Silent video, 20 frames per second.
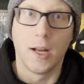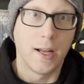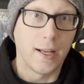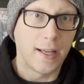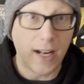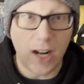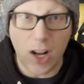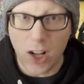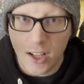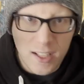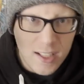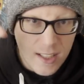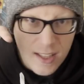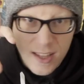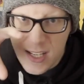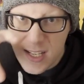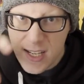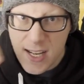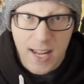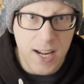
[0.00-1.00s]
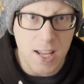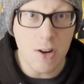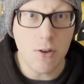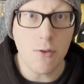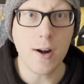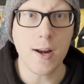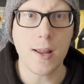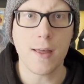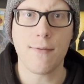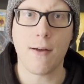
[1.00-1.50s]
into the
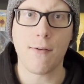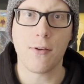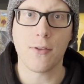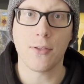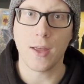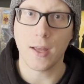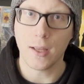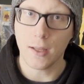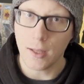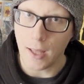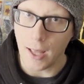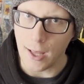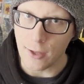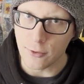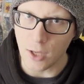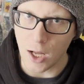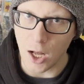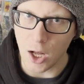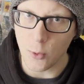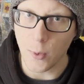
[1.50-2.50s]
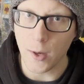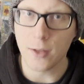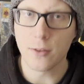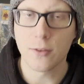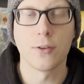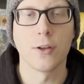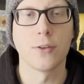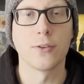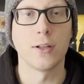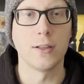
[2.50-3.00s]
nitty-gritty of everything, as
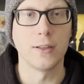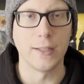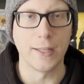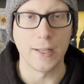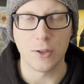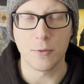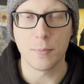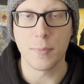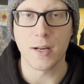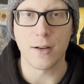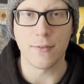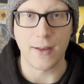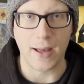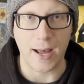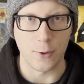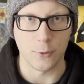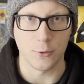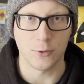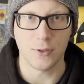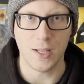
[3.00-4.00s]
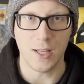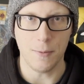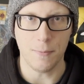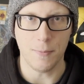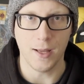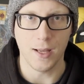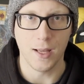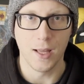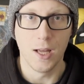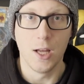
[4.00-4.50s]
always, there's a little bit of
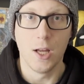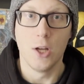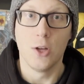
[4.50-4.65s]
housekeeping.